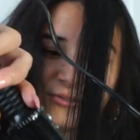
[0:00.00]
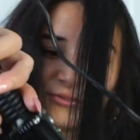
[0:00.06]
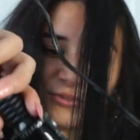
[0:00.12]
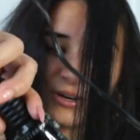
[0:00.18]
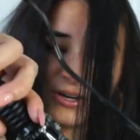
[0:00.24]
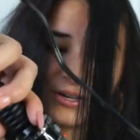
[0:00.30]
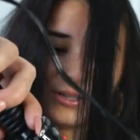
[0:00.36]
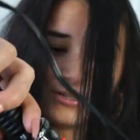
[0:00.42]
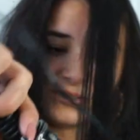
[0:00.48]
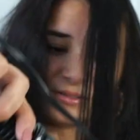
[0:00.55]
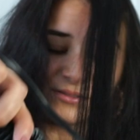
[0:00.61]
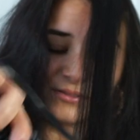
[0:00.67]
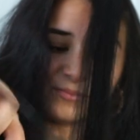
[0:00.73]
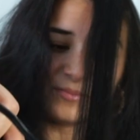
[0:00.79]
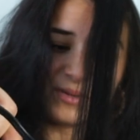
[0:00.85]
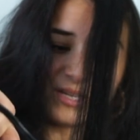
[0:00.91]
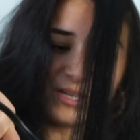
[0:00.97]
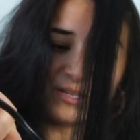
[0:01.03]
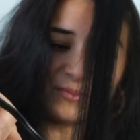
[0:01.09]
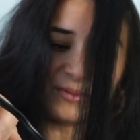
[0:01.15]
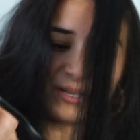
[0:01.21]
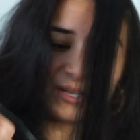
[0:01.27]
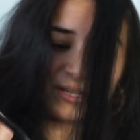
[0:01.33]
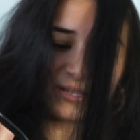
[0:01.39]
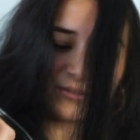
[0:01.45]
front piece
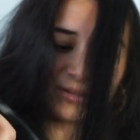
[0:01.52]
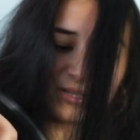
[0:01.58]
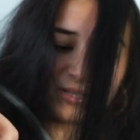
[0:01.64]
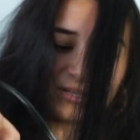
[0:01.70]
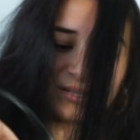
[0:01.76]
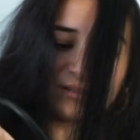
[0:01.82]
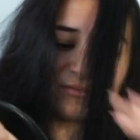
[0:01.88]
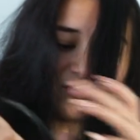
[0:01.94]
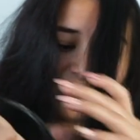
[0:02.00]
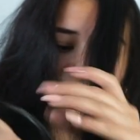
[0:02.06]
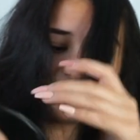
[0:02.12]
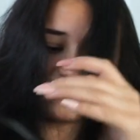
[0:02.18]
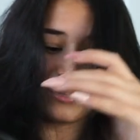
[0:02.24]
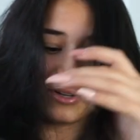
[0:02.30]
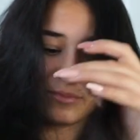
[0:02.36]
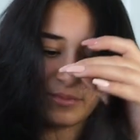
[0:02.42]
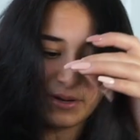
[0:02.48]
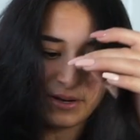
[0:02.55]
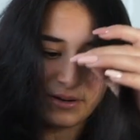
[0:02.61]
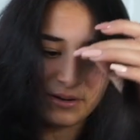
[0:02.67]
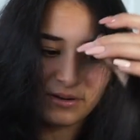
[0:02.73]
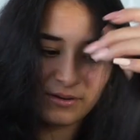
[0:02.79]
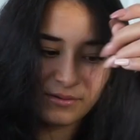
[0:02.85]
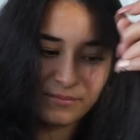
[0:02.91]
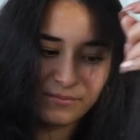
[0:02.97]
because I want to see if it comes out
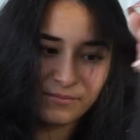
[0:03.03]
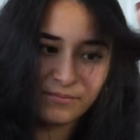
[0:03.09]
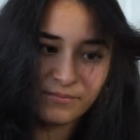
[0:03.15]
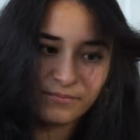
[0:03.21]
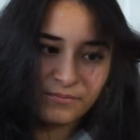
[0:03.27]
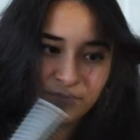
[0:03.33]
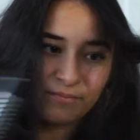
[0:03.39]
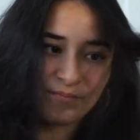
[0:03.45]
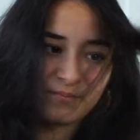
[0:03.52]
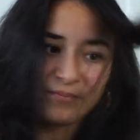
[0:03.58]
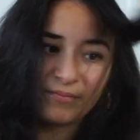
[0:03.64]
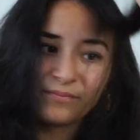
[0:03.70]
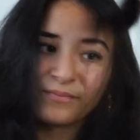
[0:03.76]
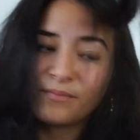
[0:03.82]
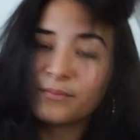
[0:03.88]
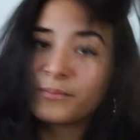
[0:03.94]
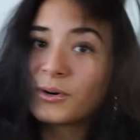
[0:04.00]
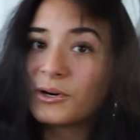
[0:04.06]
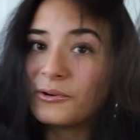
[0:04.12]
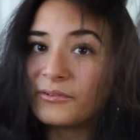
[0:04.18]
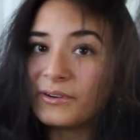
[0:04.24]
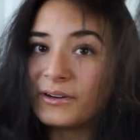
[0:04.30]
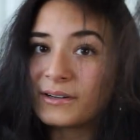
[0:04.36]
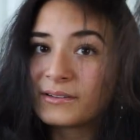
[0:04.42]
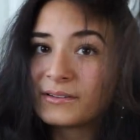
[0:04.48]
better.
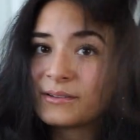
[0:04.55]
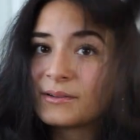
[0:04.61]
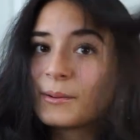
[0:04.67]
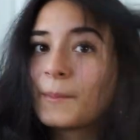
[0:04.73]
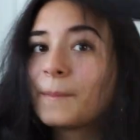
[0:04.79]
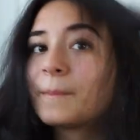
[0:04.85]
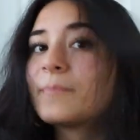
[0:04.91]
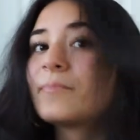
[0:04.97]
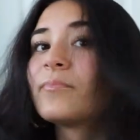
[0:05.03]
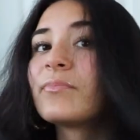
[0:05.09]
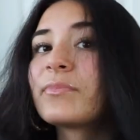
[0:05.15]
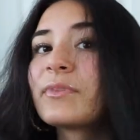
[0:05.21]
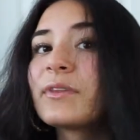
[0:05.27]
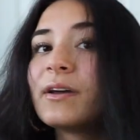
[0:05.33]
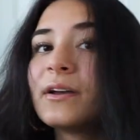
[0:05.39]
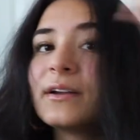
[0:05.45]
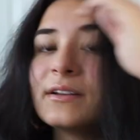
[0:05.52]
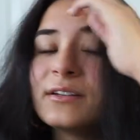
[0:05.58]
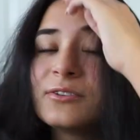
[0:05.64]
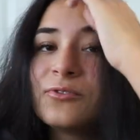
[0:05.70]
Perfect. A nice